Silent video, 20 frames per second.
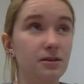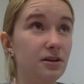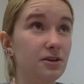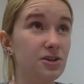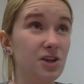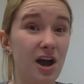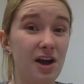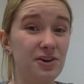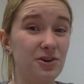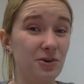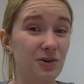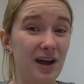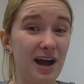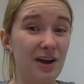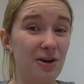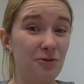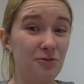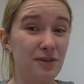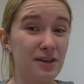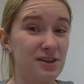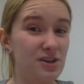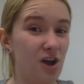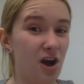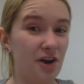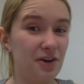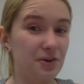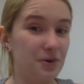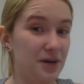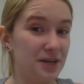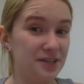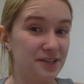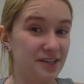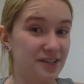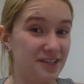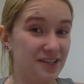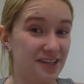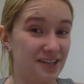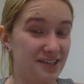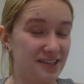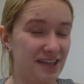yonder I don't think yandere's
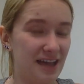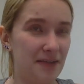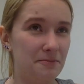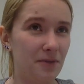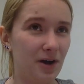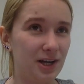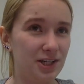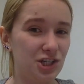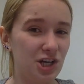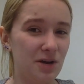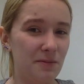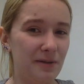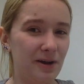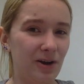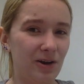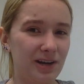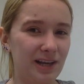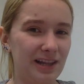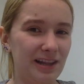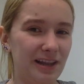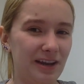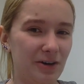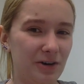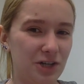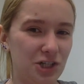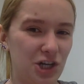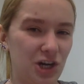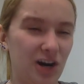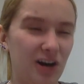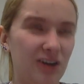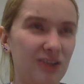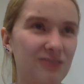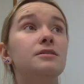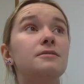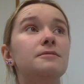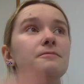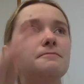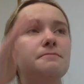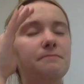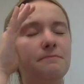exist that much in American literature.
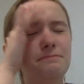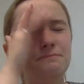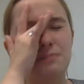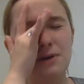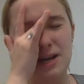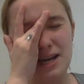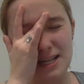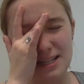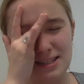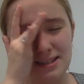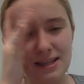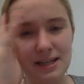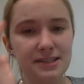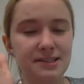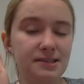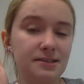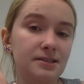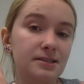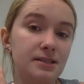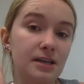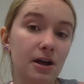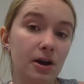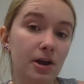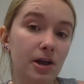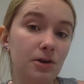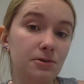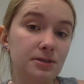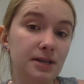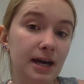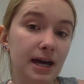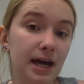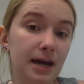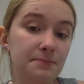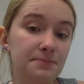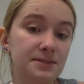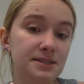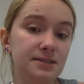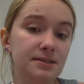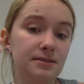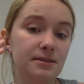But it's these
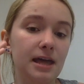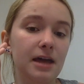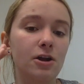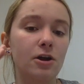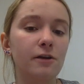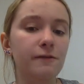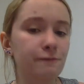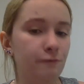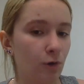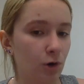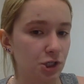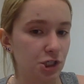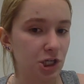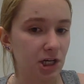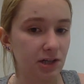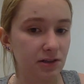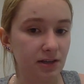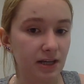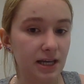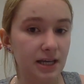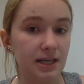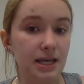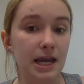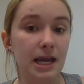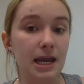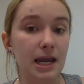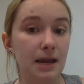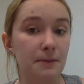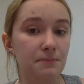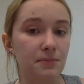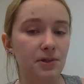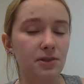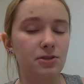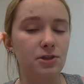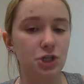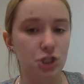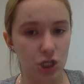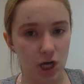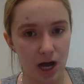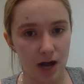stereotypes that unfortunately keep
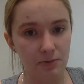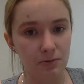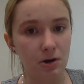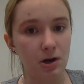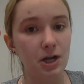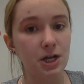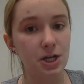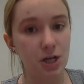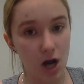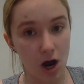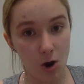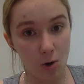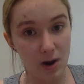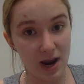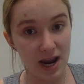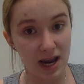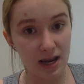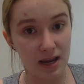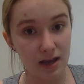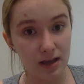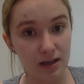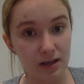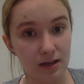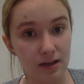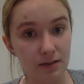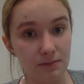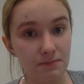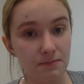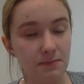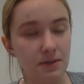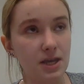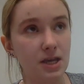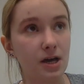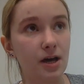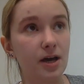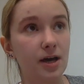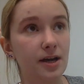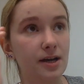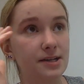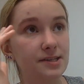the genre going
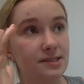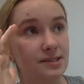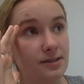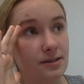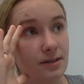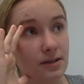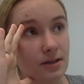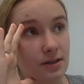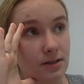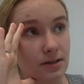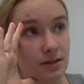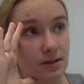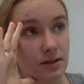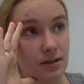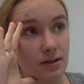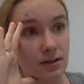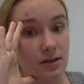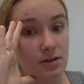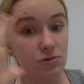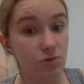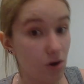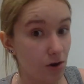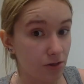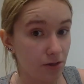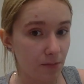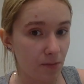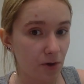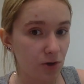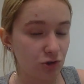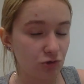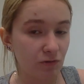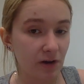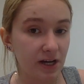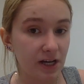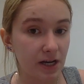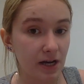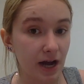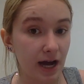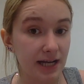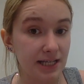because they're the most
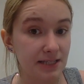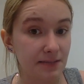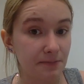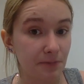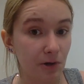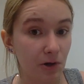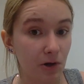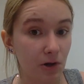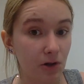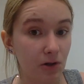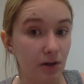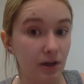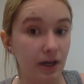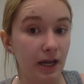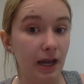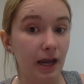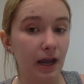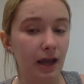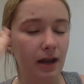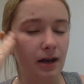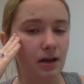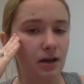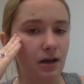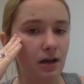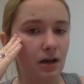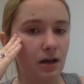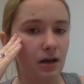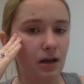recognizable in